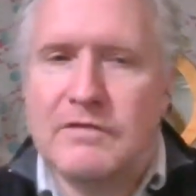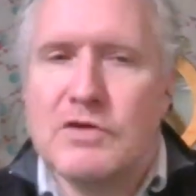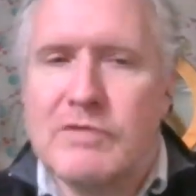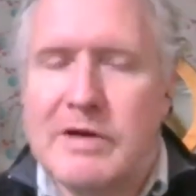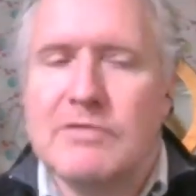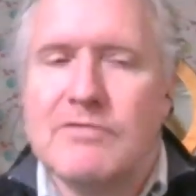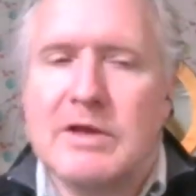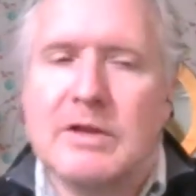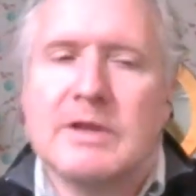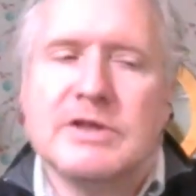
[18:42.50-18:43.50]
if you're in a
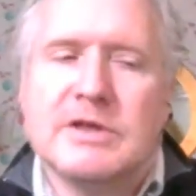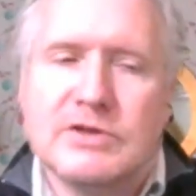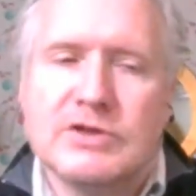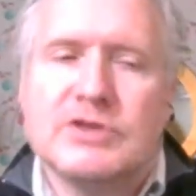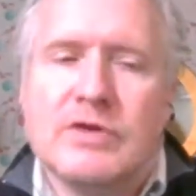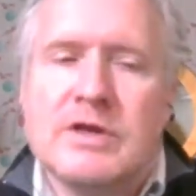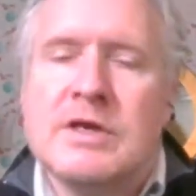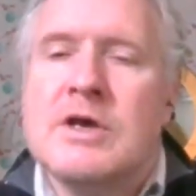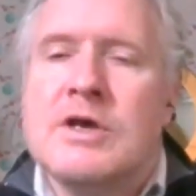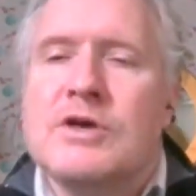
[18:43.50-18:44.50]
regulated
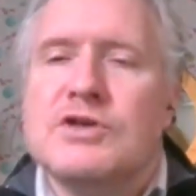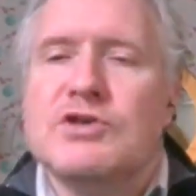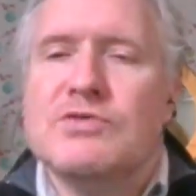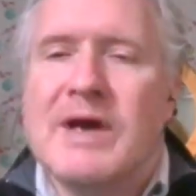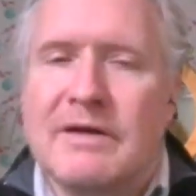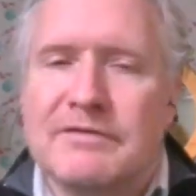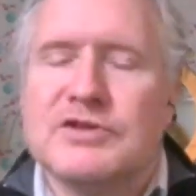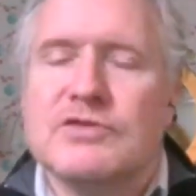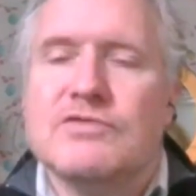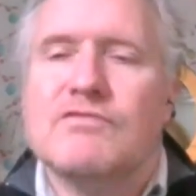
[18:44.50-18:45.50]
industry, you
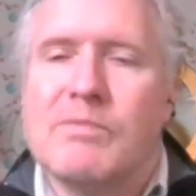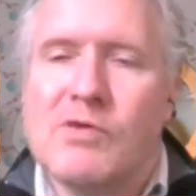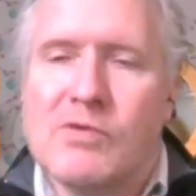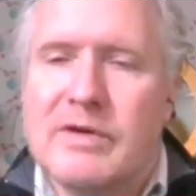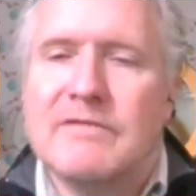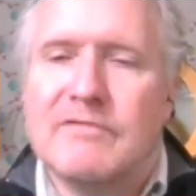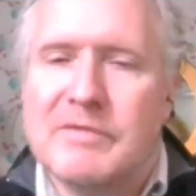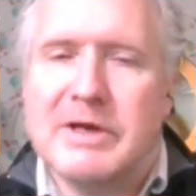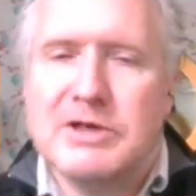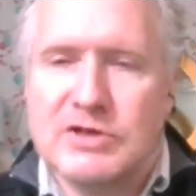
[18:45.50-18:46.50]
have to report
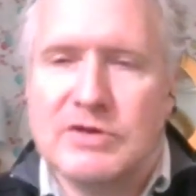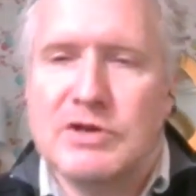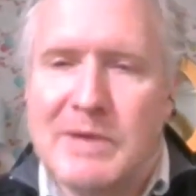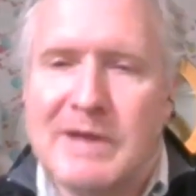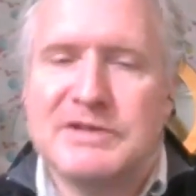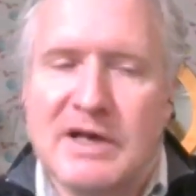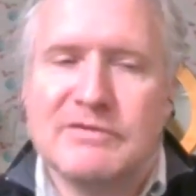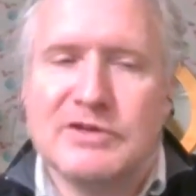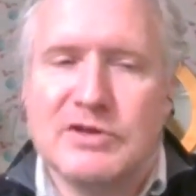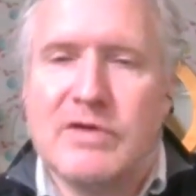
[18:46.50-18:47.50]
information, you have
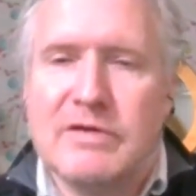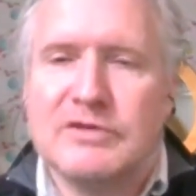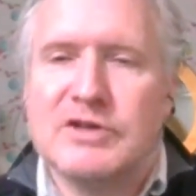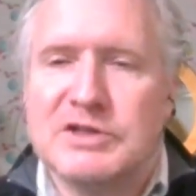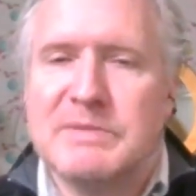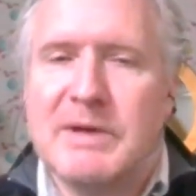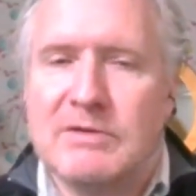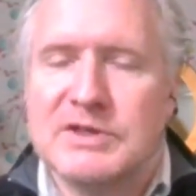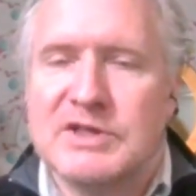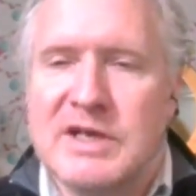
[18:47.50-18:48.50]
to have a degree of
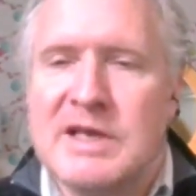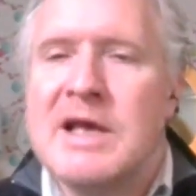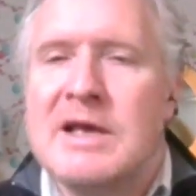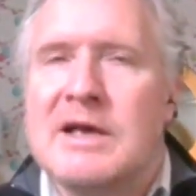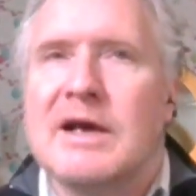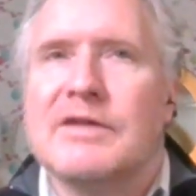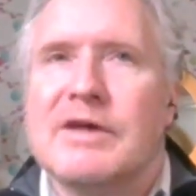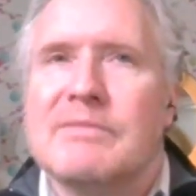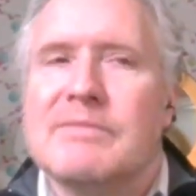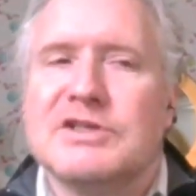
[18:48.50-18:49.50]
transparency,
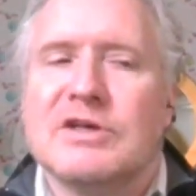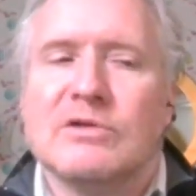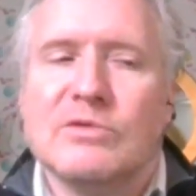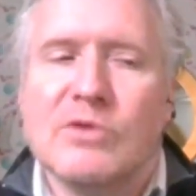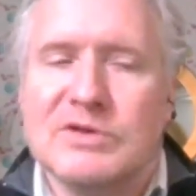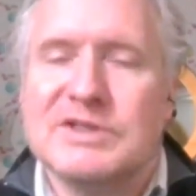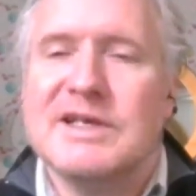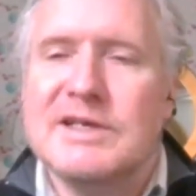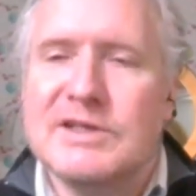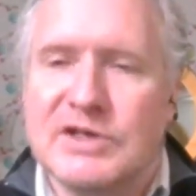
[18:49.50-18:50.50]
and that makes it a
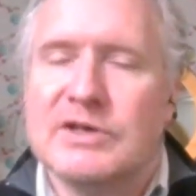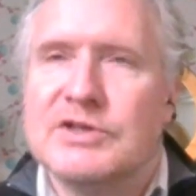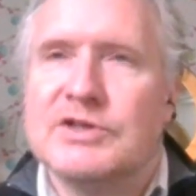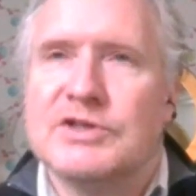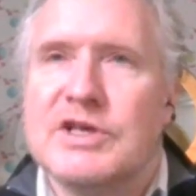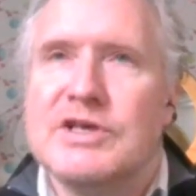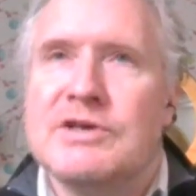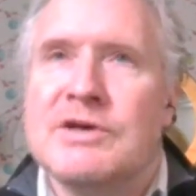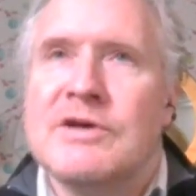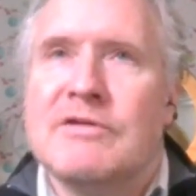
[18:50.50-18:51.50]
lot easier to
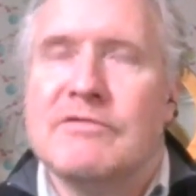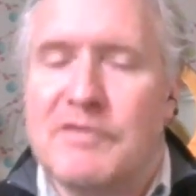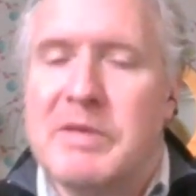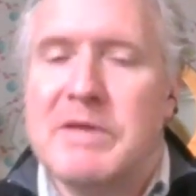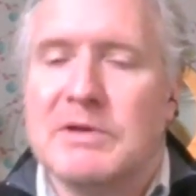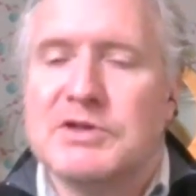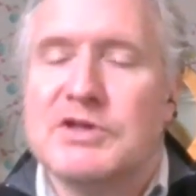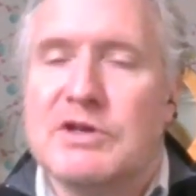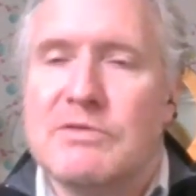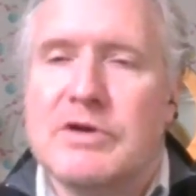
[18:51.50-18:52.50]
see for people
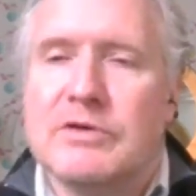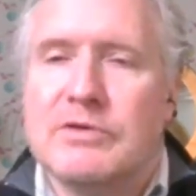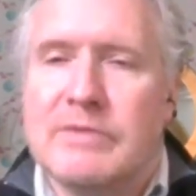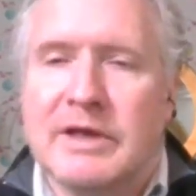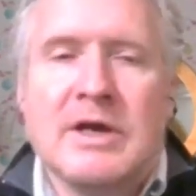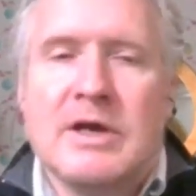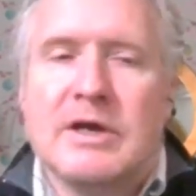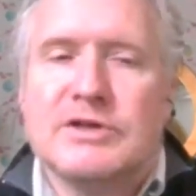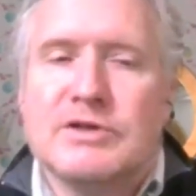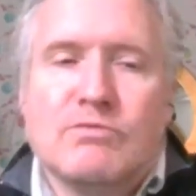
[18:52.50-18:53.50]
to see what you're doing.
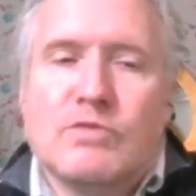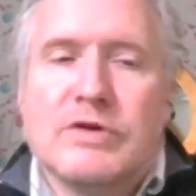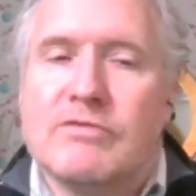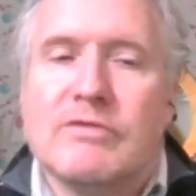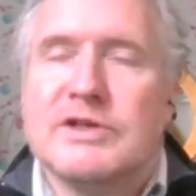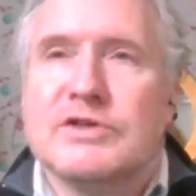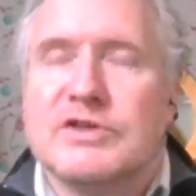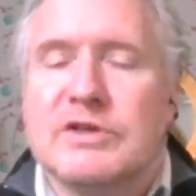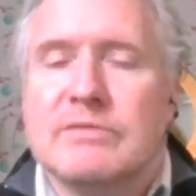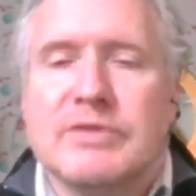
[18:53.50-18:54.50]
It's one of the
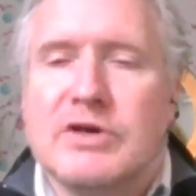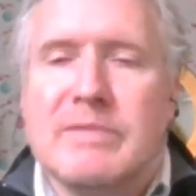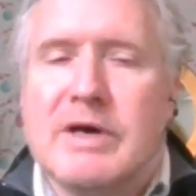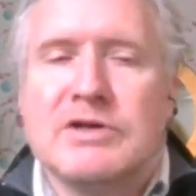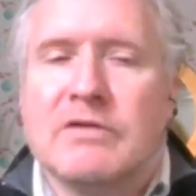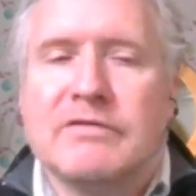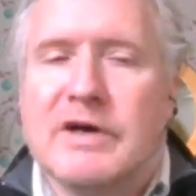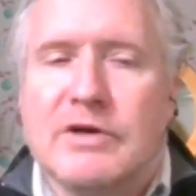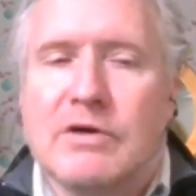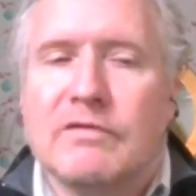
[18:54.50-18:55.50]
reasons that Bernie
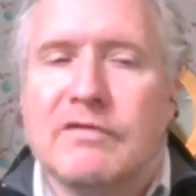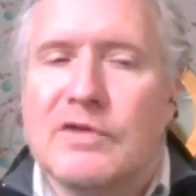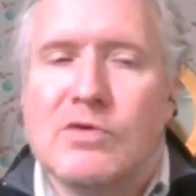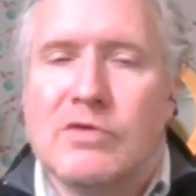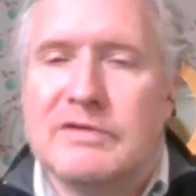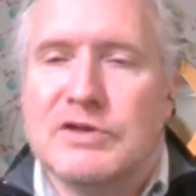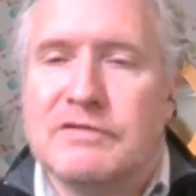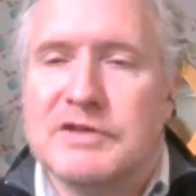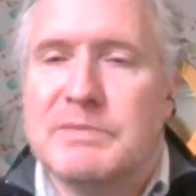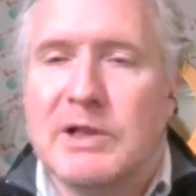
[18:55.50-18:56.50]
Madoff had a whole floor of his
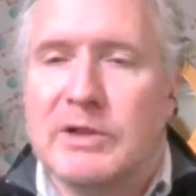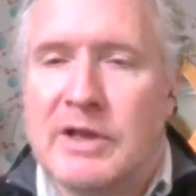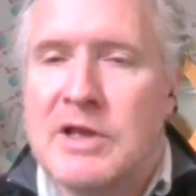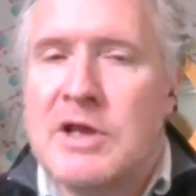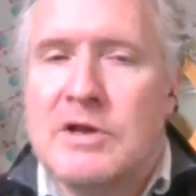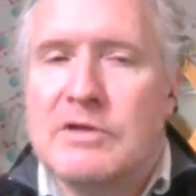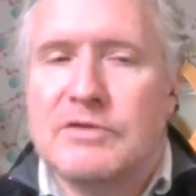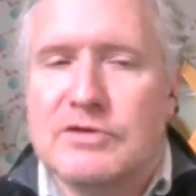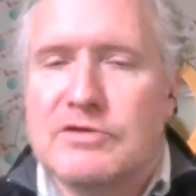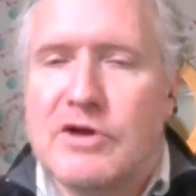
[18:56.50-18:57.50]
office building
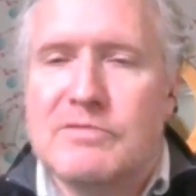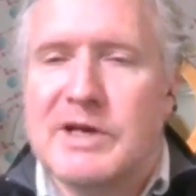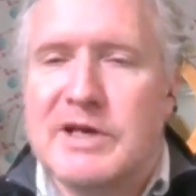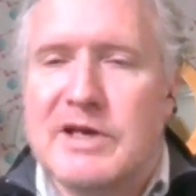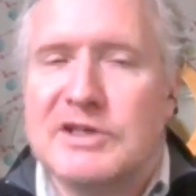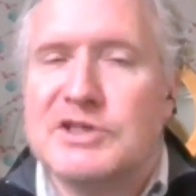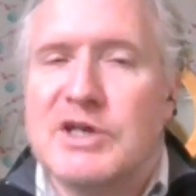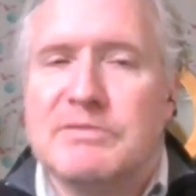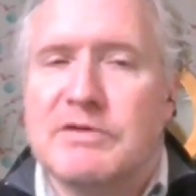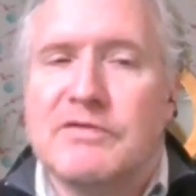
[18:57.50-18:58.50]
that nobody
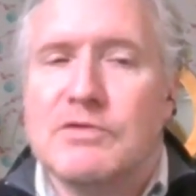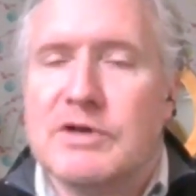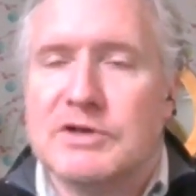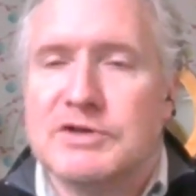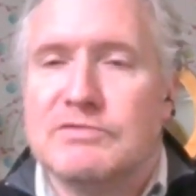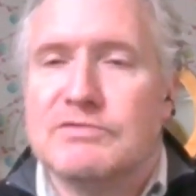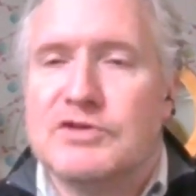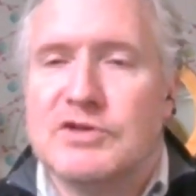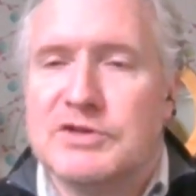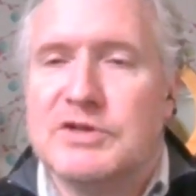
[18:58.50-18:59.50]
except a few
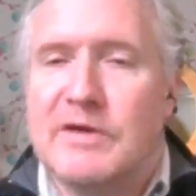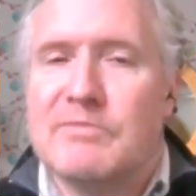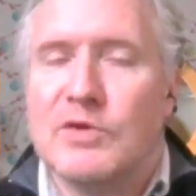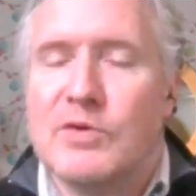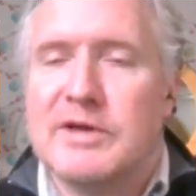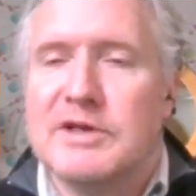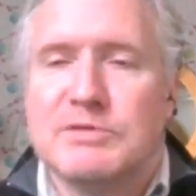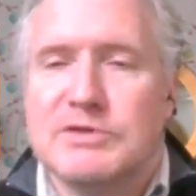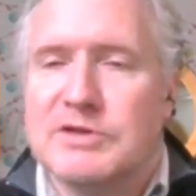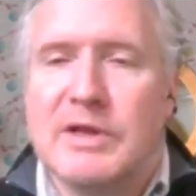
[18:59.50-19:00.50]
dozen trusted
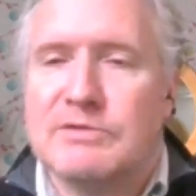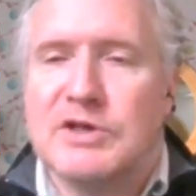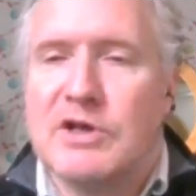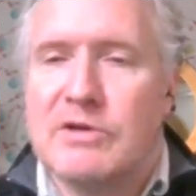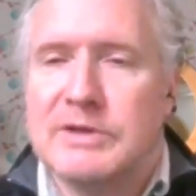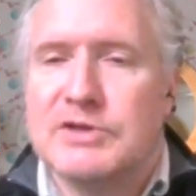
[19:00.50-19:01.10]
employees was allowed to go